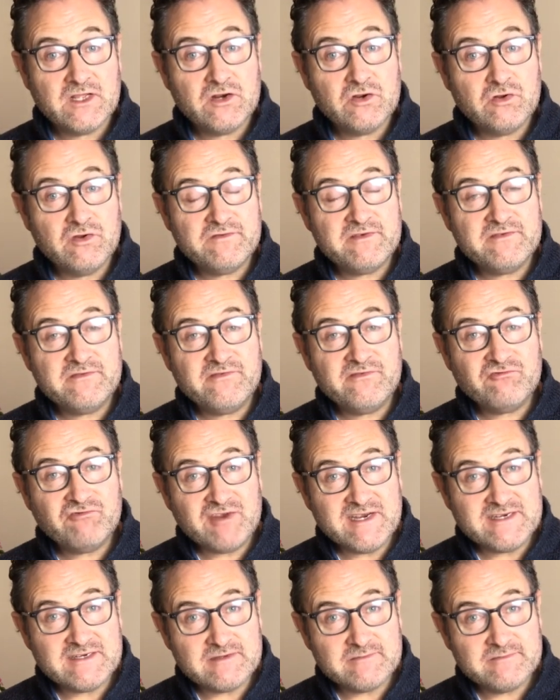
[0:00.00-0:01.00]
Love and
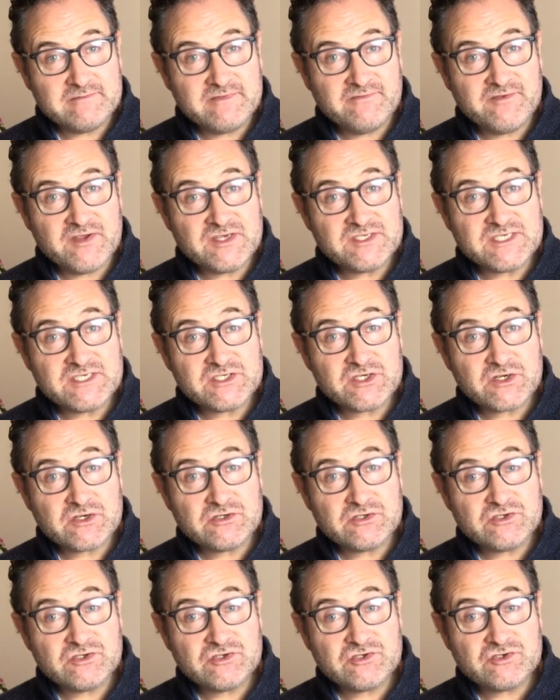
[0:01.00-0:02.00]
freedom versus
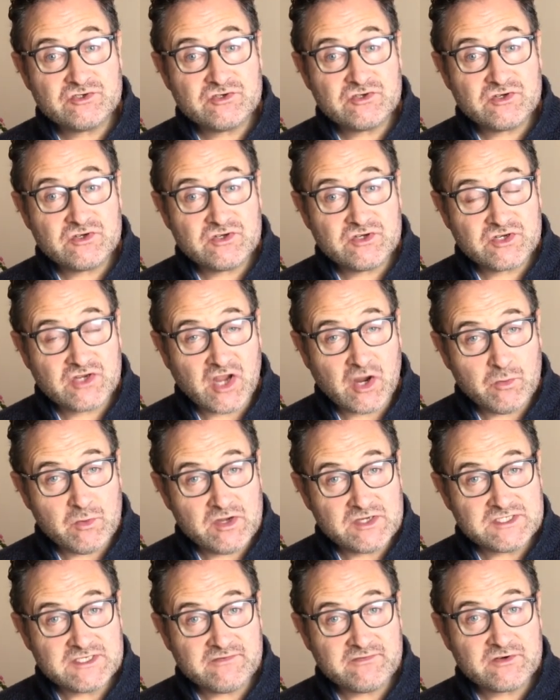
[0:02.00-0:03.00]

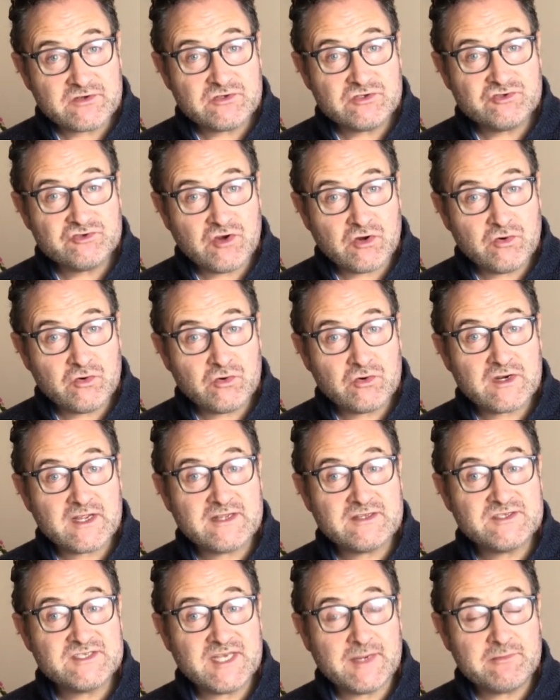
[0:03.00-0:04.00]
coercive control
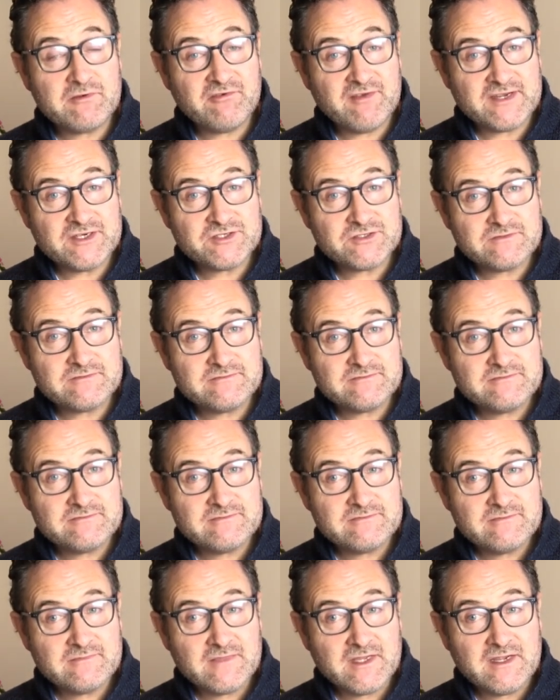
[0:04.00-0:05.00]
and separation.
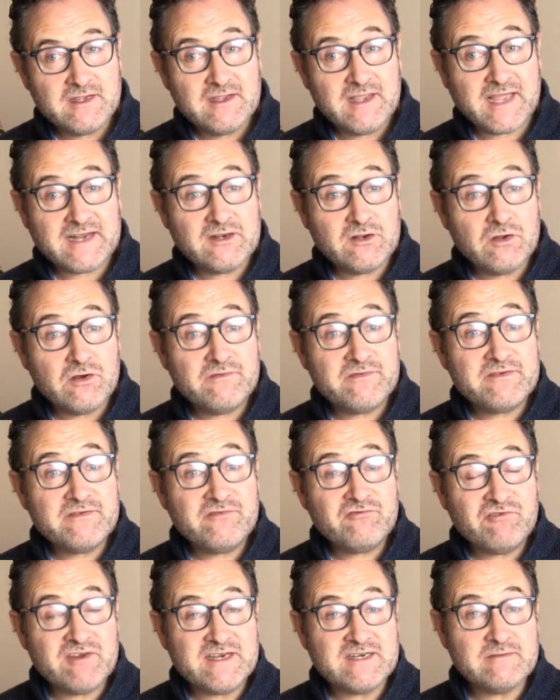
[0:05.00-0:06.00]
And love and
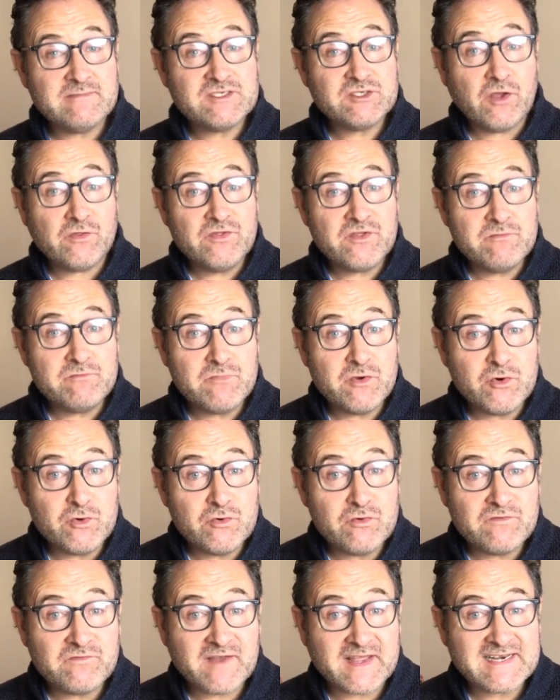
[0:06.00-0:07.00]
freedom is on the
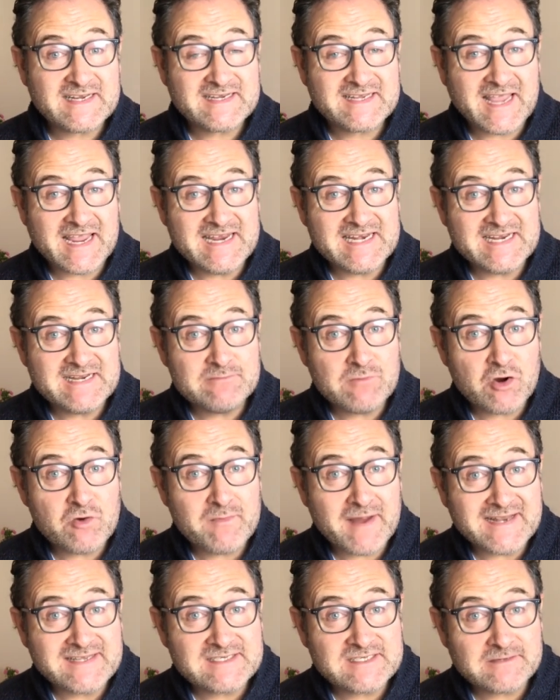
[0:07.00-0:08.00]
move and gaining
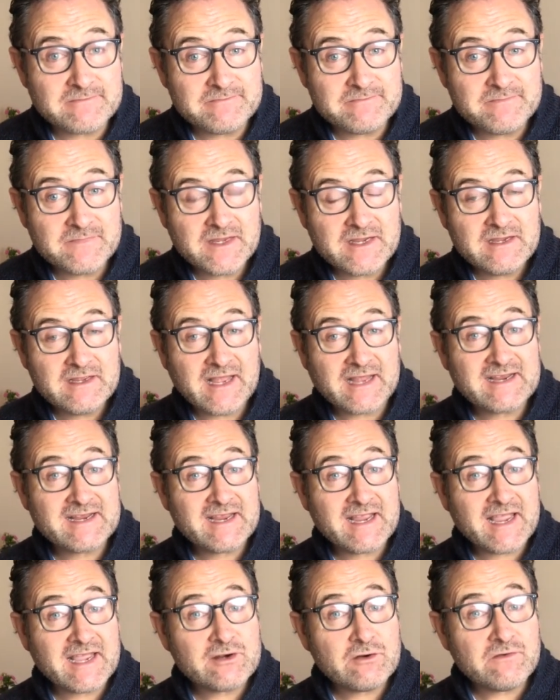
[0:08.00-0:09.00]
momentum and
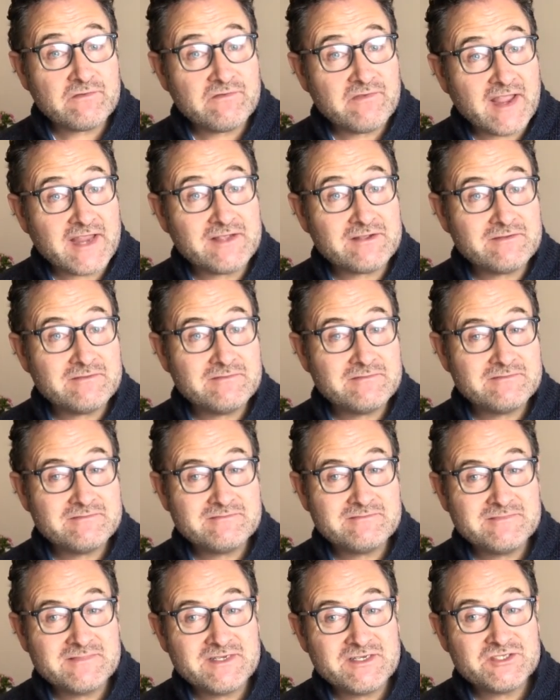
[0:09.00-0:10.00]
cannot fail.
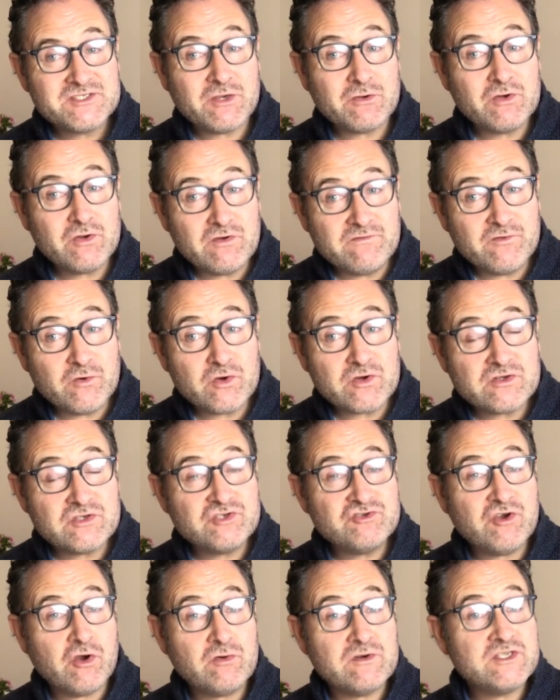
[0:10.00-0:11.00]
So love or
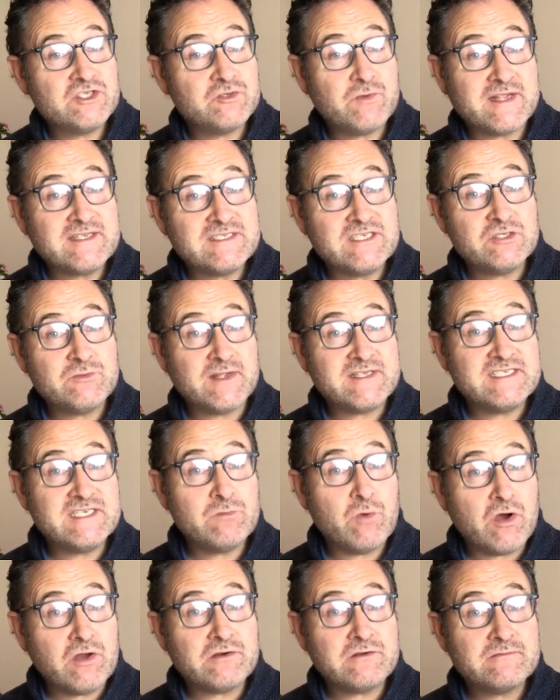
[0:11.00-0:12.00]
control in
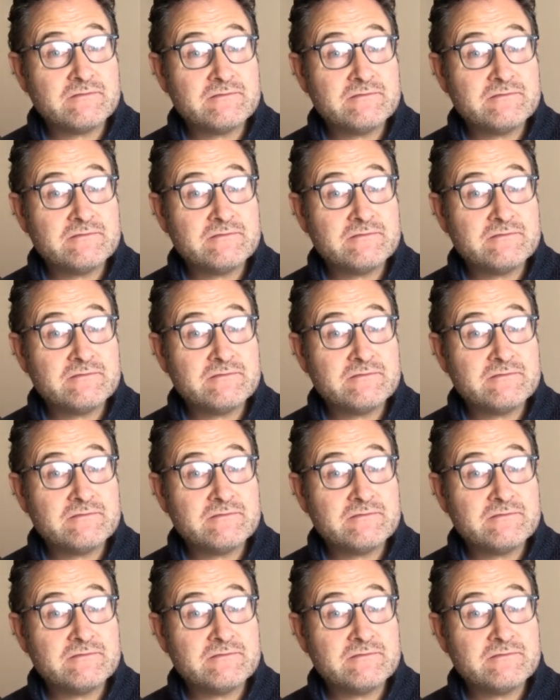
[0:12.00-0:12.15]
2021?